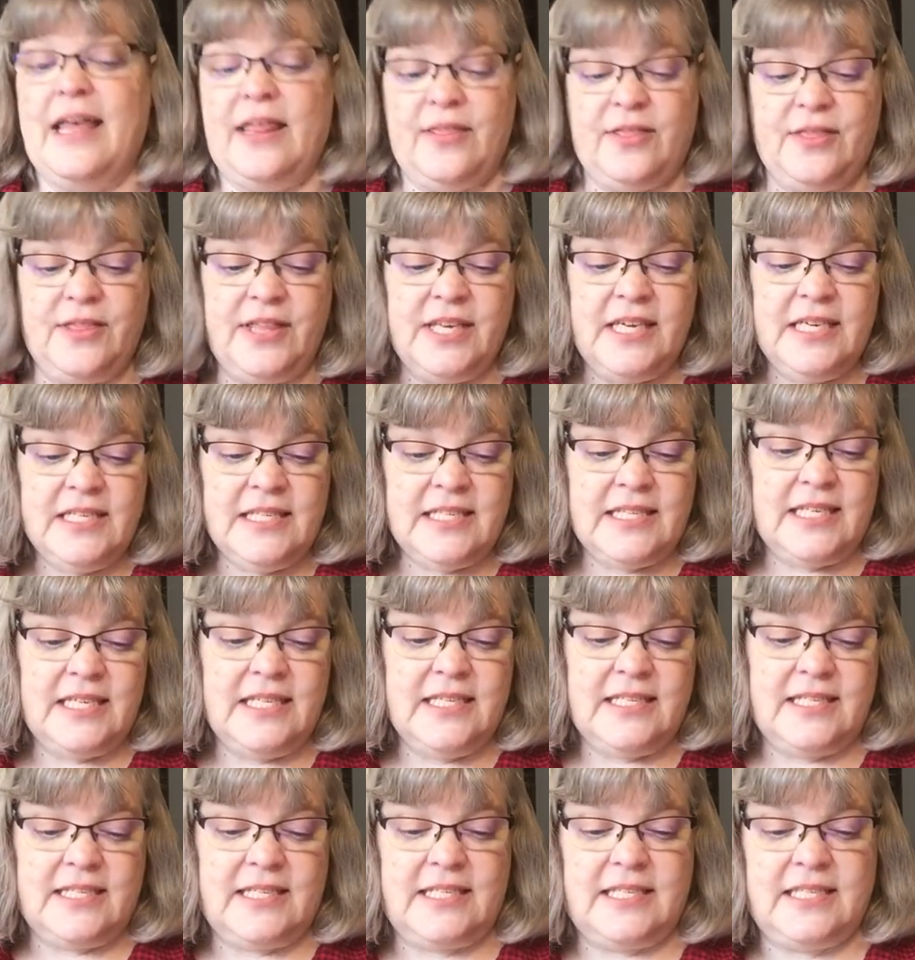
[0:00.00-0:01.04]
This
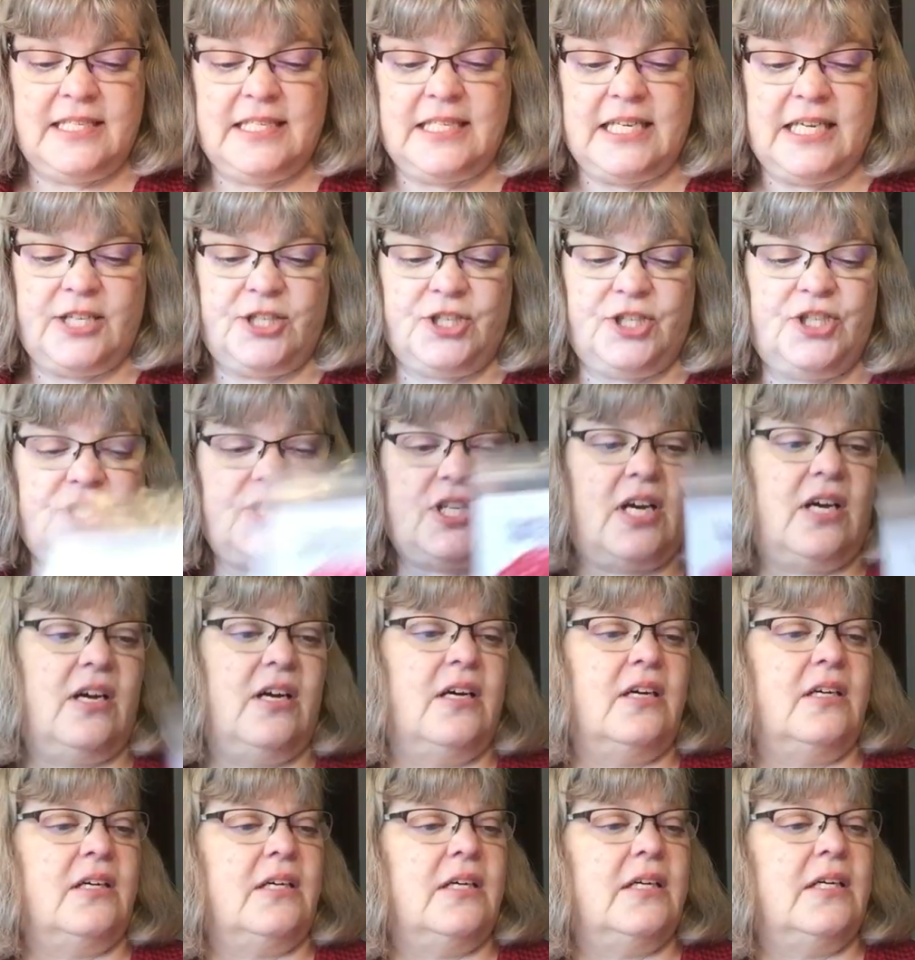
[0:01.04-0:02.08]
is stitched
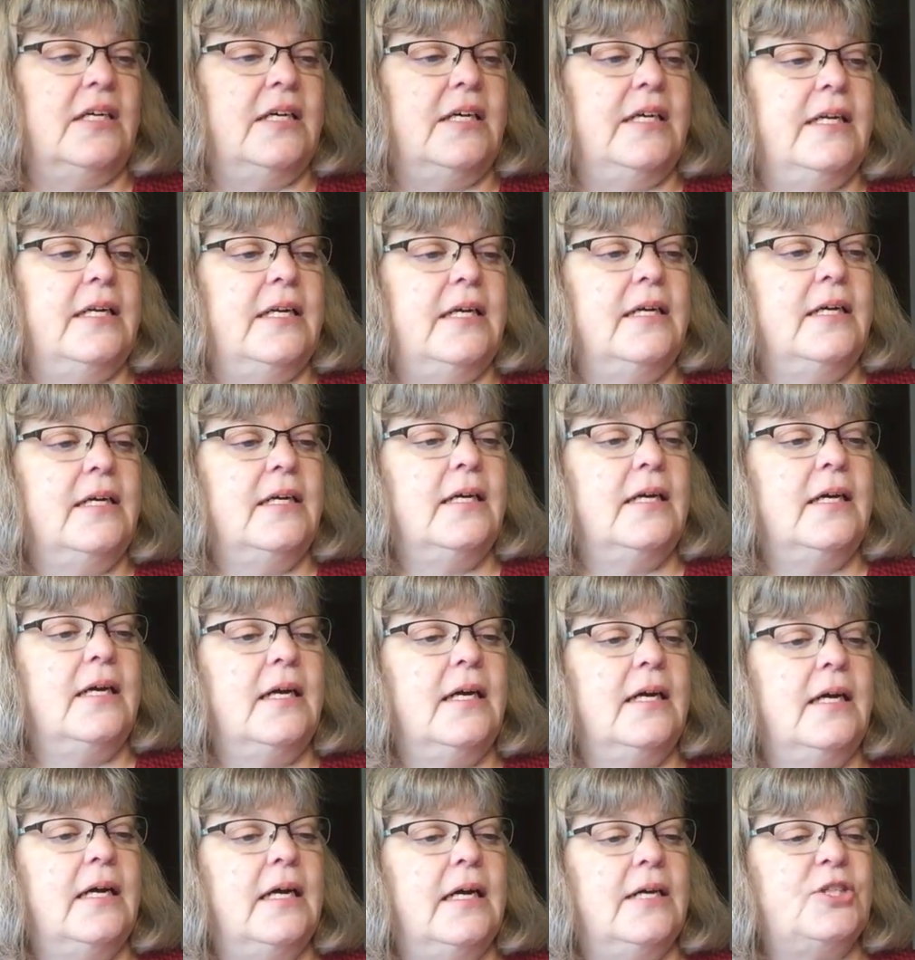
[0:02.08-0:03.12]
on
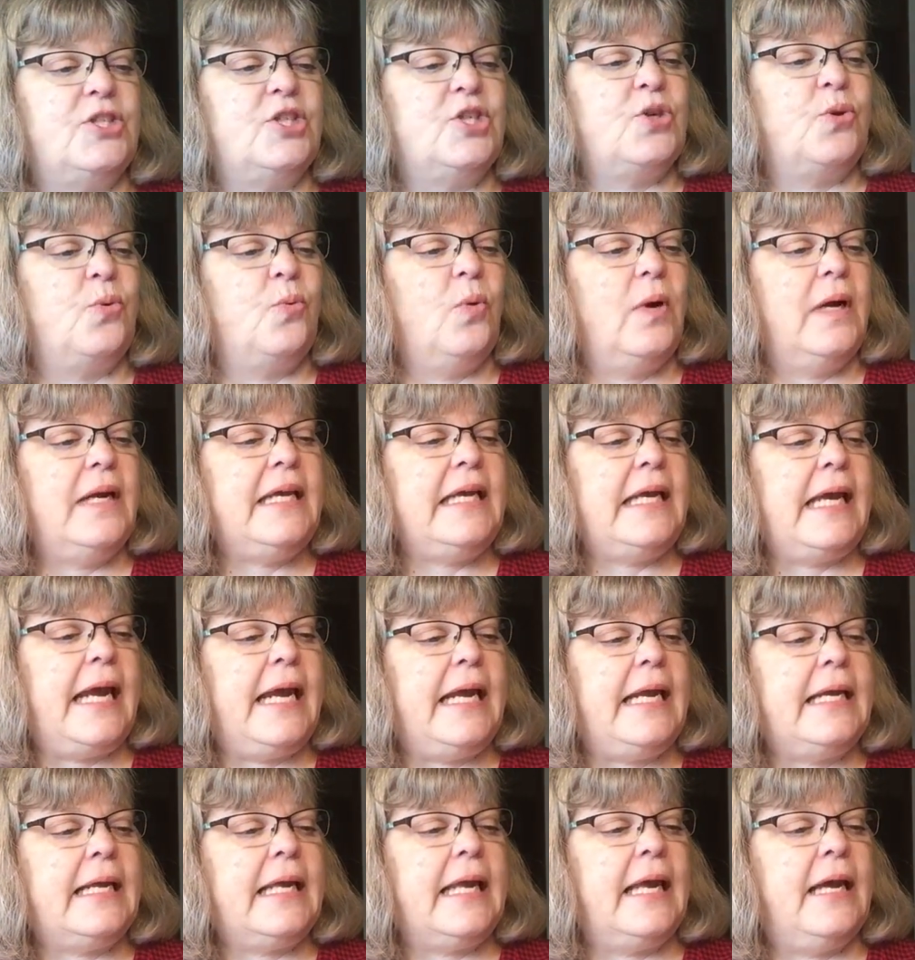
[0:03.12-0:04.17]
a
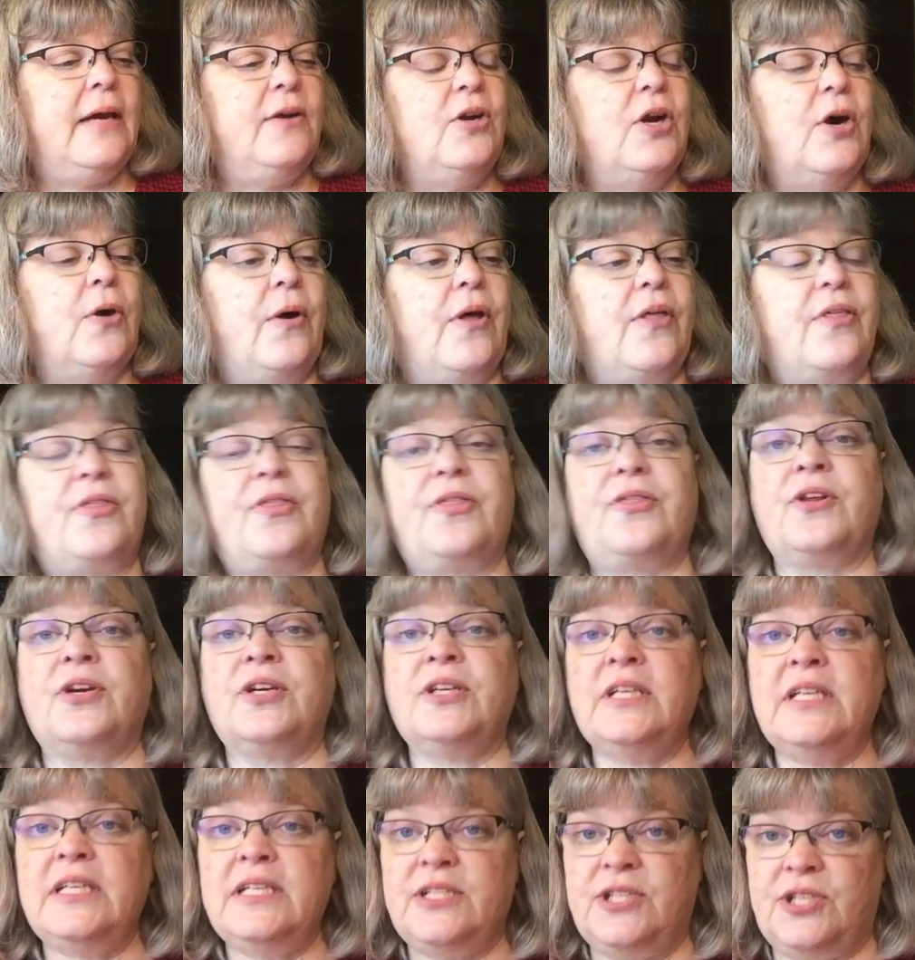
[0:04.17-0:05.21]
28 count, no, a
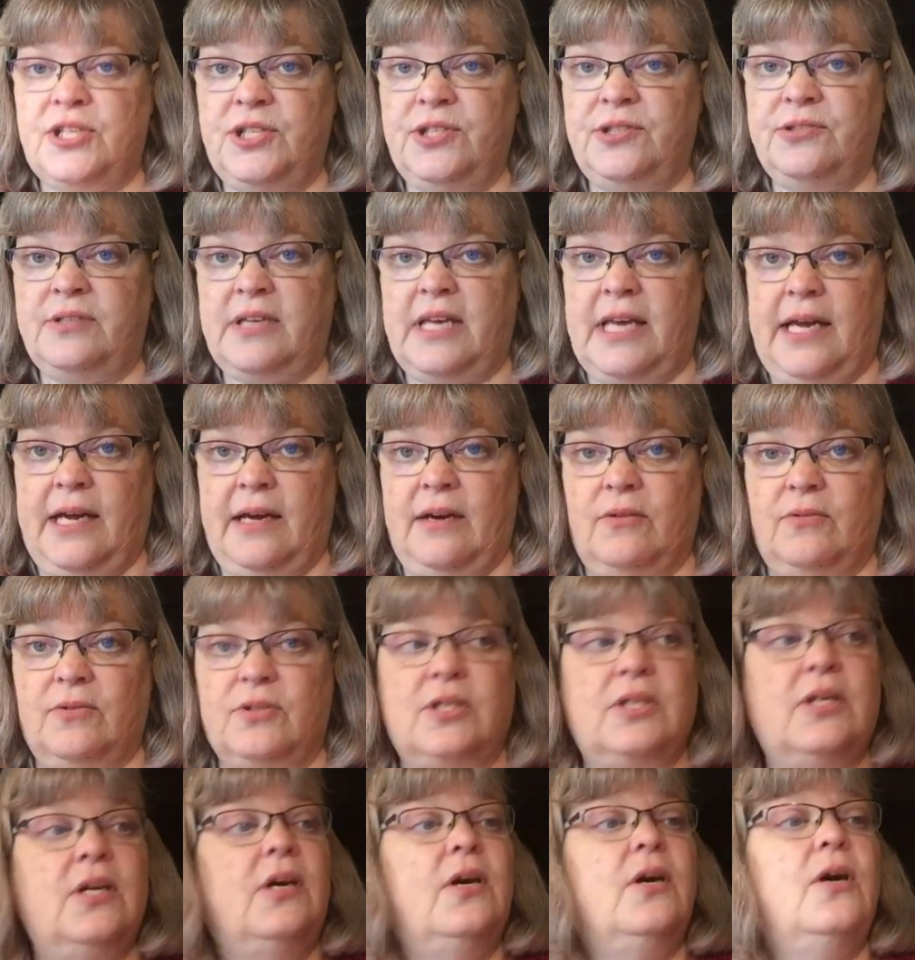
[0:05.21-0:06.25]
32
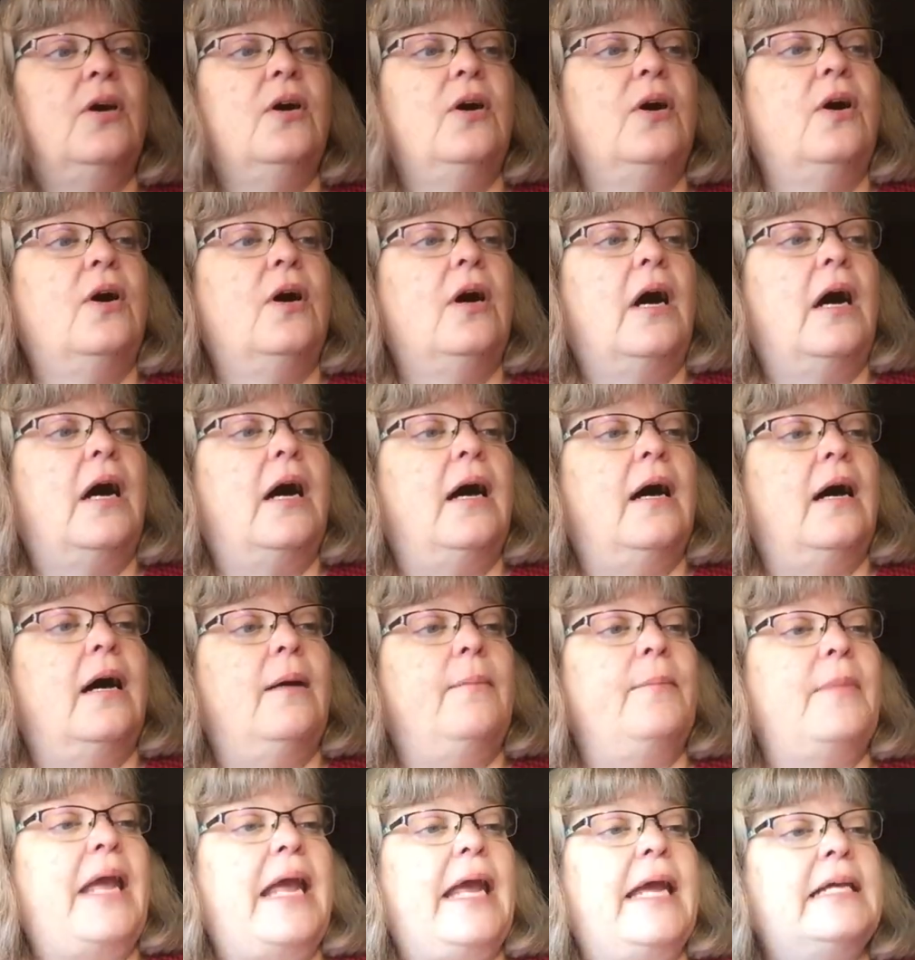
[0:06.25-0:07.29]
count
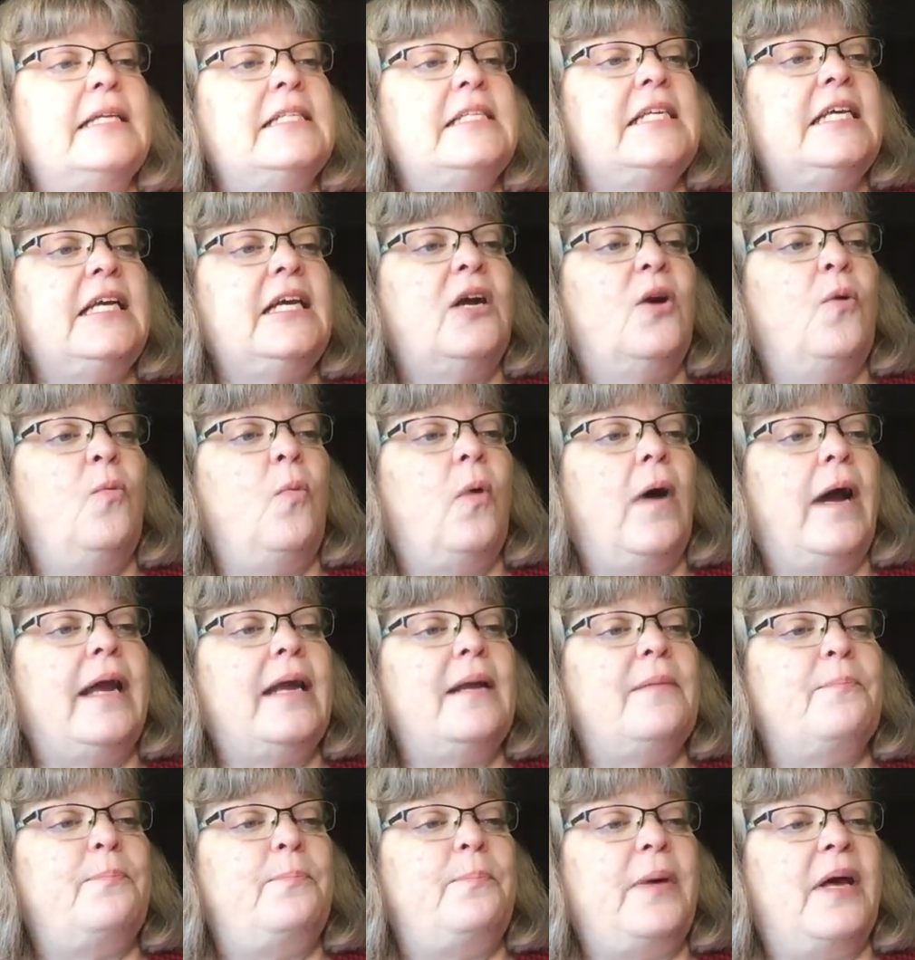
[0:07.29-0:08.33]
um, antique
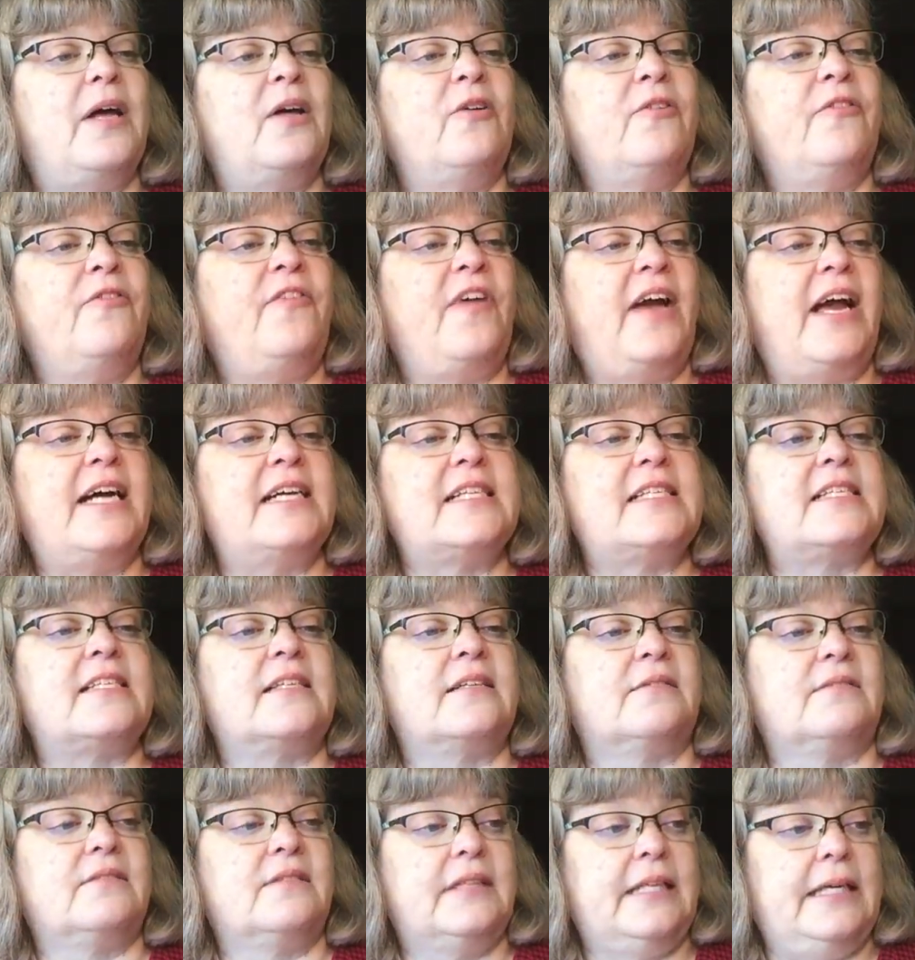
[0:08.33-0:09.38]
white Belfast
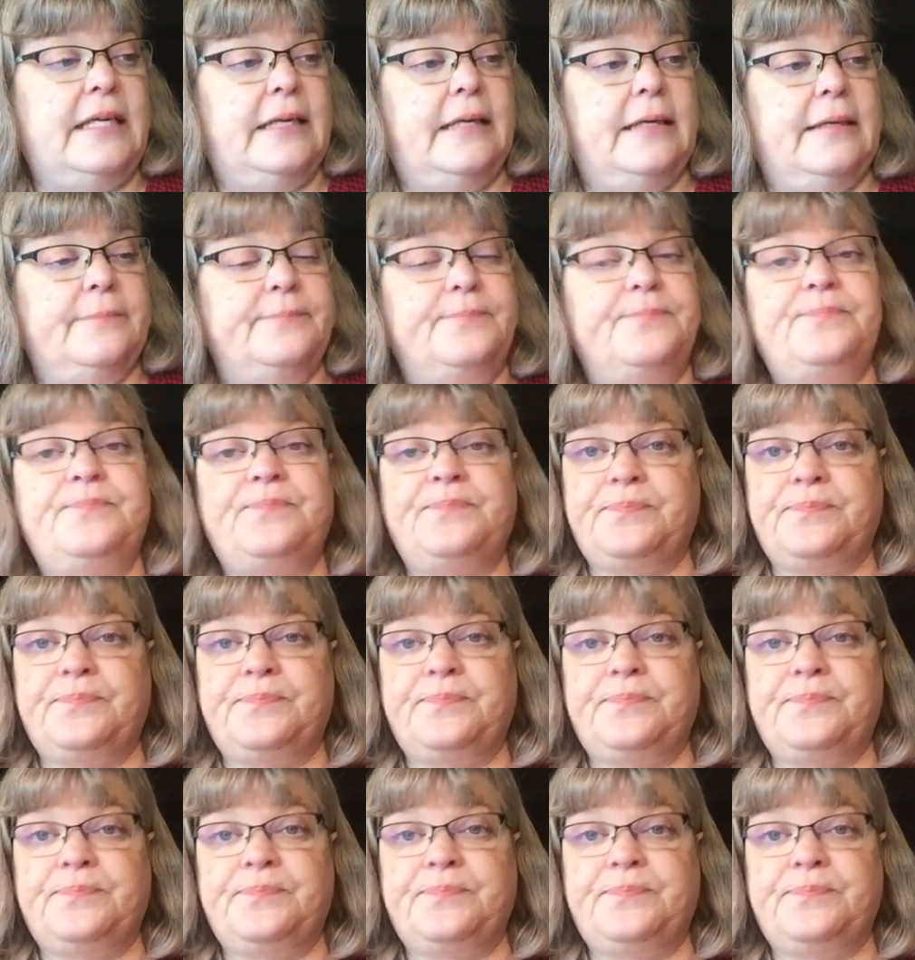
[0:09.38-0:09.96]
linen.